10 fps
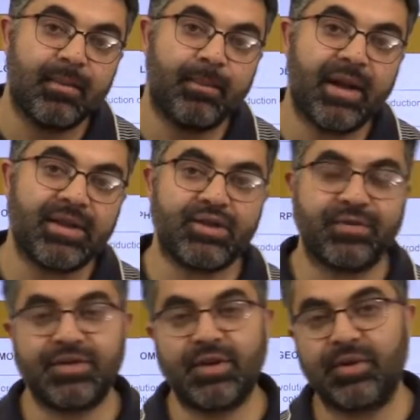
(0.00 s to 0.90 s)
batch
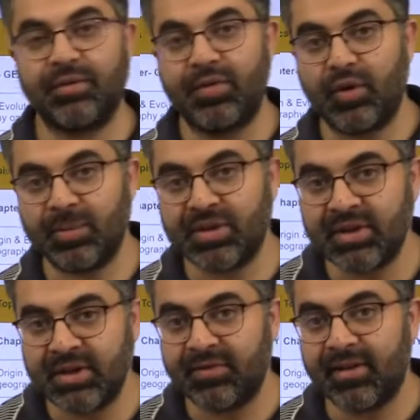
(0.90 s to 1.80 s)
of geography
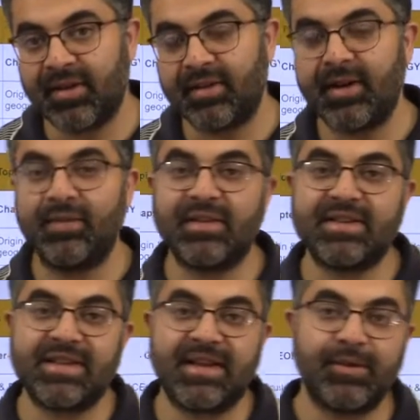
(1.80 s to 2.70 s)
optional, we are ready with the
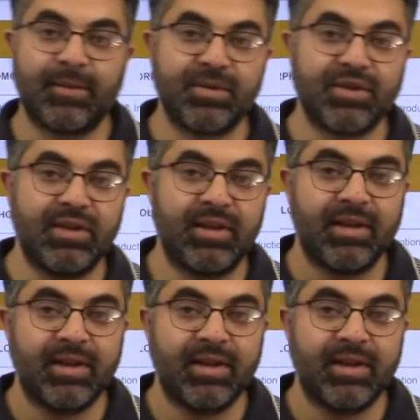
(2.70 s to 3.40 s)
second optional.